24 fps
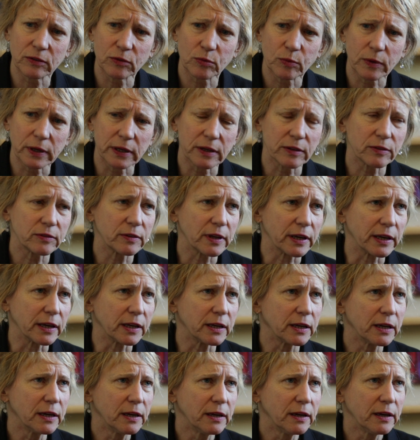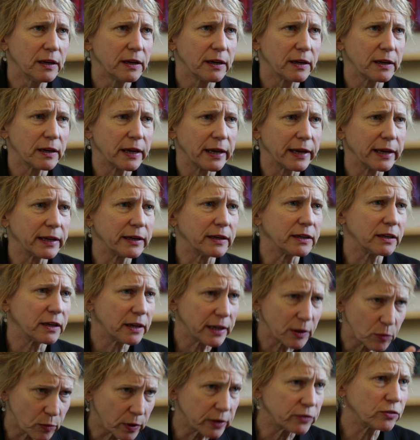is the way to say it, and
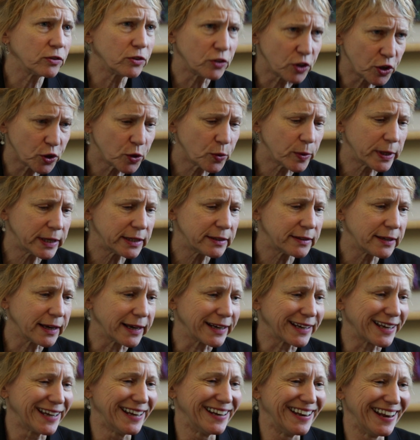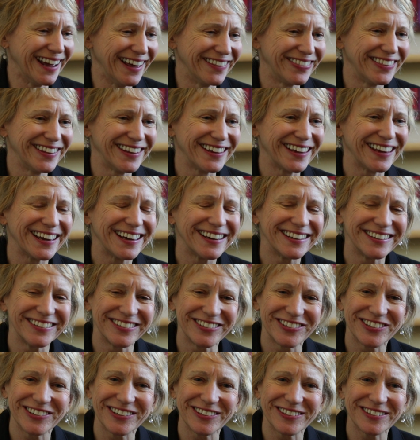it was a new intake, and at the end
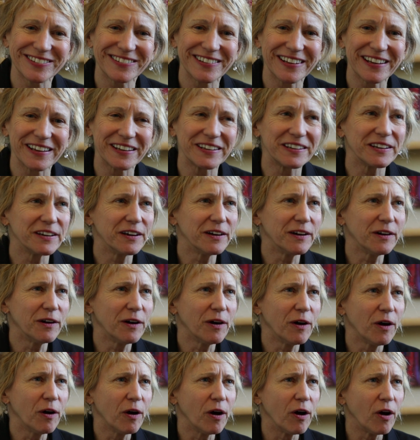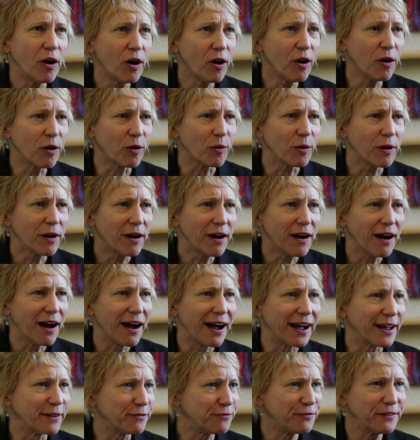she said, "Oh,
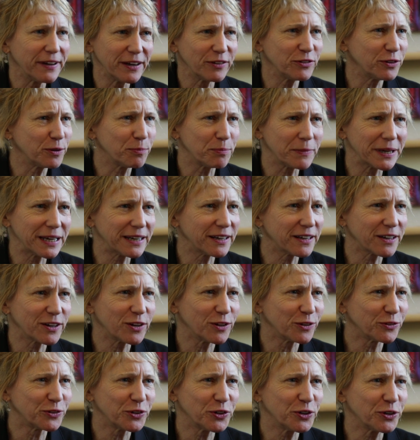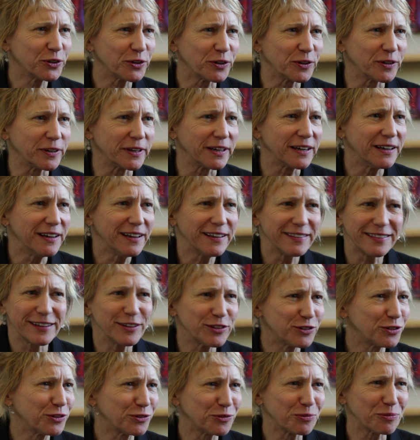I found a medical nerd.
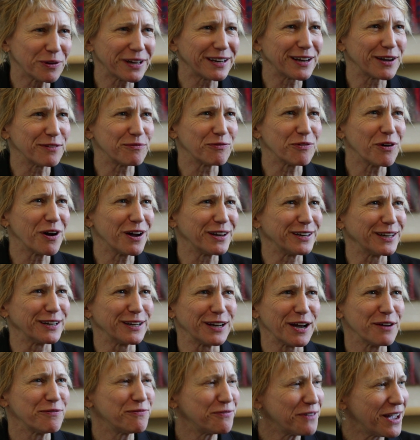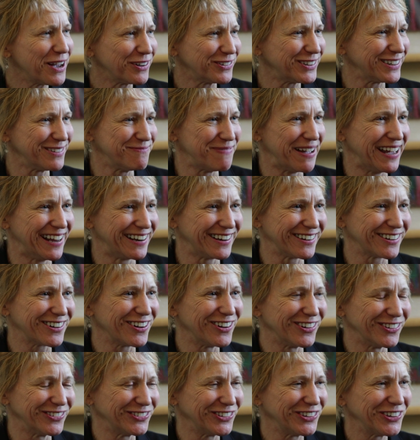This is what I've wanted. I found a
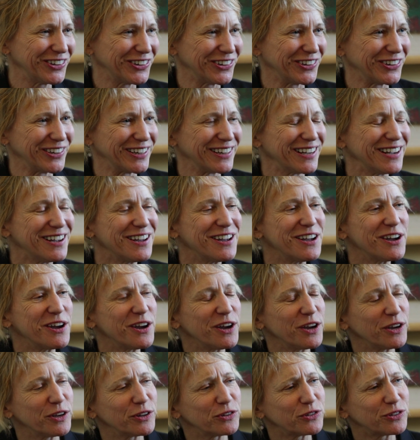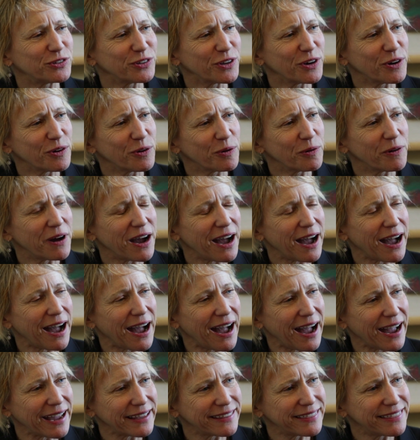medical nerd." So
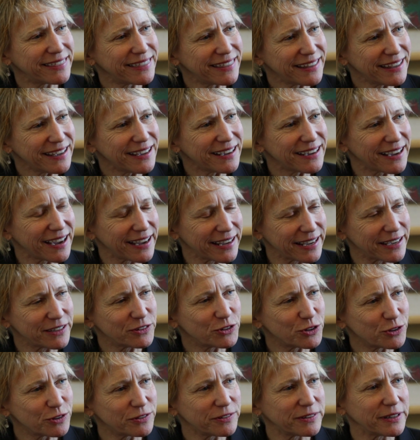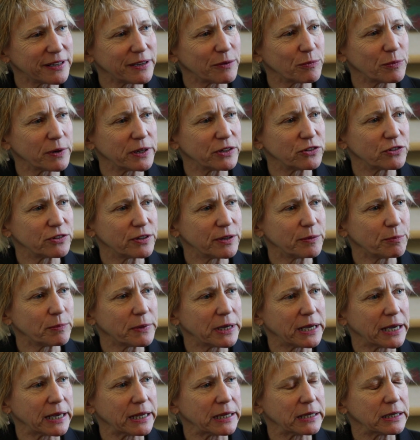I think I understand what she
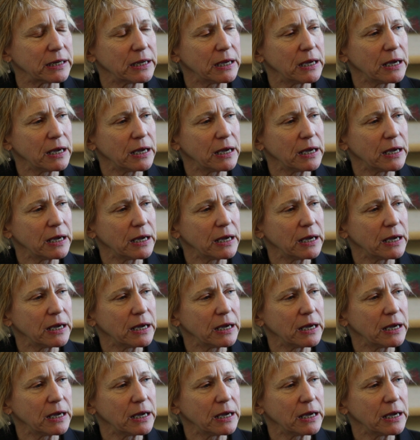meant.